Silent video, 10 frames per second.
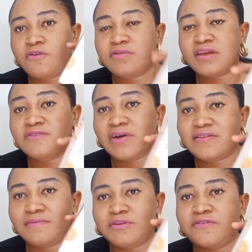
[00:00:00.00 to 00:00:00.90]
It contains
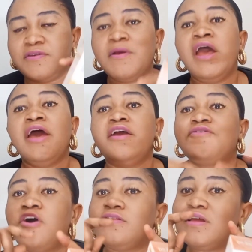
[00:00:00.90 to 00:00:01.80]
vitamin C,
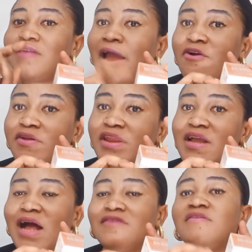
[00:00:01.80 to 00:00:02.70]
it contains
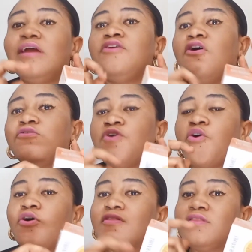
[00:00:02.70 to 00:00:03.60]
hyaluronic acid, and it also
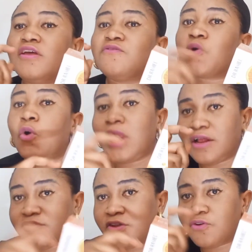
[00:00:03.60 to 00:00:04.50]
contains
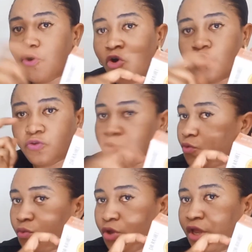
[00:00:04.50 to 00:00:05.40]
collagen
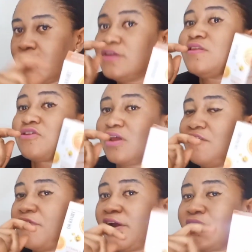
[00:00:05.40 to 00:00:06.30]
also. It's
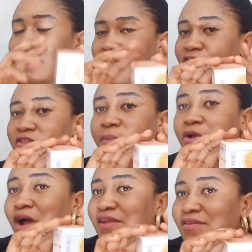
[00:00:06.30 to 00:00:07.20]
actually very nice. It's
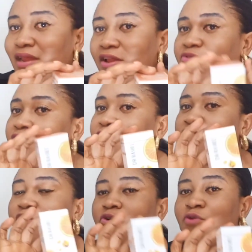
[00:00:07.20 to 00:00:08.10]
not because I said that the
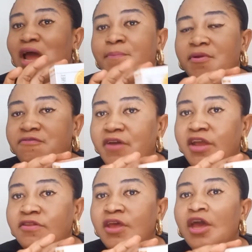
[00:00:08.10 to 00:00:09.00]
24 gold I prefer
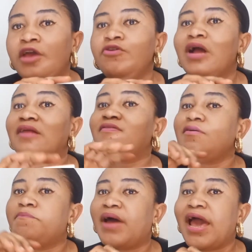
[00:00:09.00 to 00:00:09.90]
it. You can
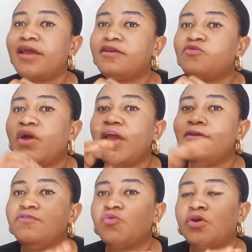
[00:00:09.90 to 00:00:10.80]
still buy it. When
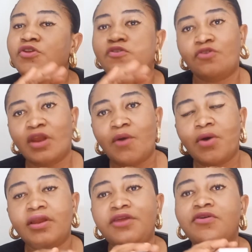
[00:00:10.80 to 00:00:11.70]
you use this one, you use the other
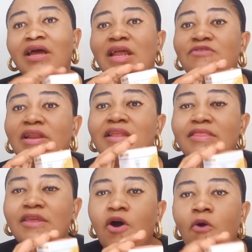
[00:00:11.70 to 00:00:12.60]
one, then you can actually
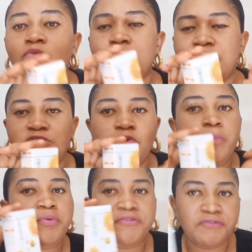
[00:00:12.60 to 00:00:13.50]
tell which you
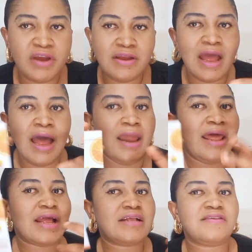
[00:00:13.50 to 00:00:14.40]
prefer.
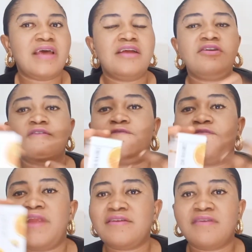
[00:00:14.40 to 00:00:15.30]
Like I said,
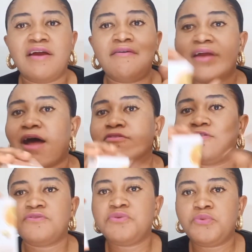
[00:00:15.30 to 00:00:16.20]
just flex around
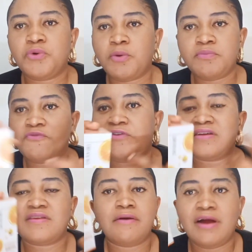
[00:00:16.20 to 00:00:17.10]
serum.
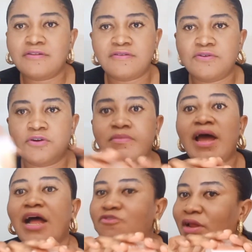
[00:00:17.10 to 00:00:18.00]
They're
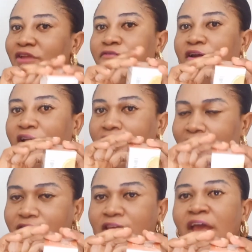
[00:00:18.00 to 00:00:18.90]
actually very
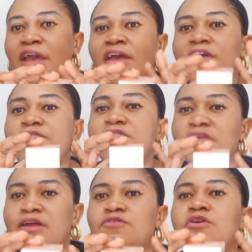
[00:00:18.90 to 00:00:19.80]
nice. If you
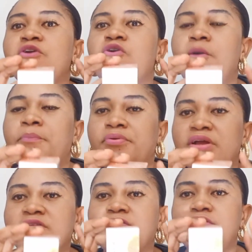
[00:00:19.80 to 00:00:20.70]
tend to
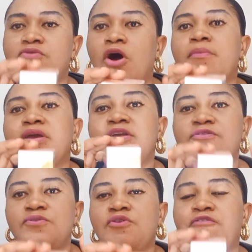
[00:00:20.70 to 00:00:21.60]
incorporate serum
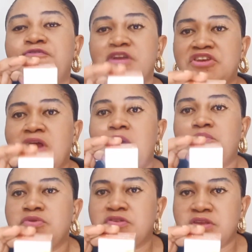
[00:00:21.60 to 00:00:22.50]
into your
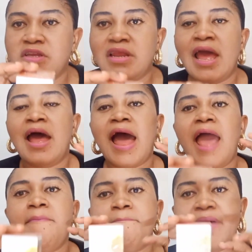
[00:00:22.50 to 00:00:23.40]
facial routine,
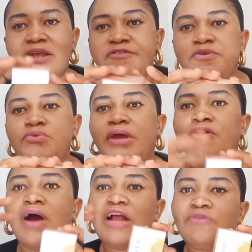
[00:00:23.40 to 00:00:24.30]
I bet you that
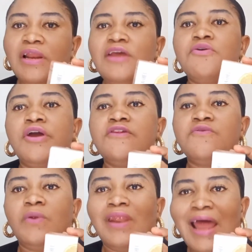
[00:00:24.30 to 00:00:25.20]
you're actually going
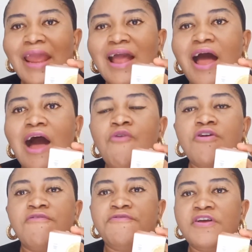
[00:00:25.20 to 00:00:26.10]
to like how
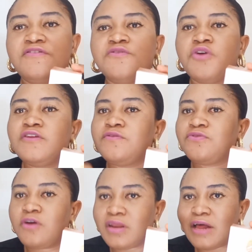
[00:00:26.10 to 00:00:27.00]
your face is going to
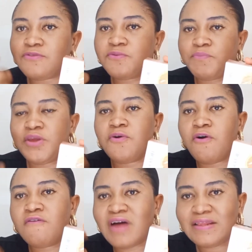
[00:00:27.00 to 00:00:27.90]
turn out to be
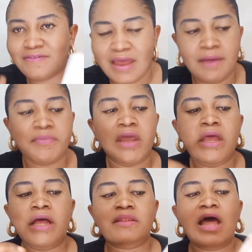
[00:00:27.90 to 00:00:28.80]
over time.
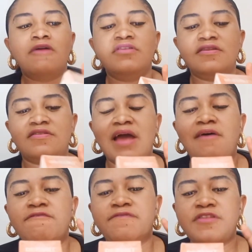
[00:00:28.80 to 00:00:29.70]
Now, this
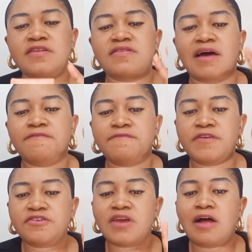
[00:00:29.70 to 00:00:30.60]
is the
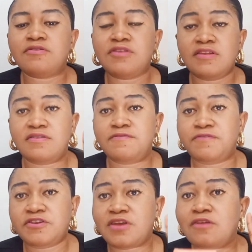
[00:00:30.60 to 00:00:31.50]

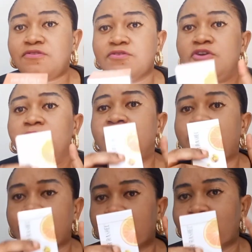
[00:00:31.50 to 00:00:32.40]
facial serum
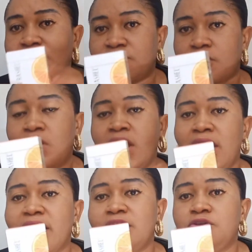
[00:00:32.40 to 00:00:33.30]
of Dr. Rashel.
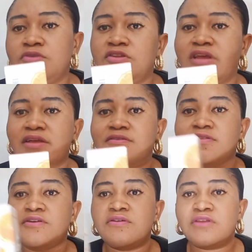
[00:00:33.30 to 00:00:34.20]
Like I told you, that is
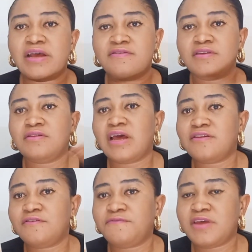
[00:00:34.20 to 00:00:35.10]

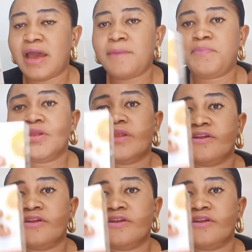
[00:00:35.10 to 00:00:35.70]
the VIP.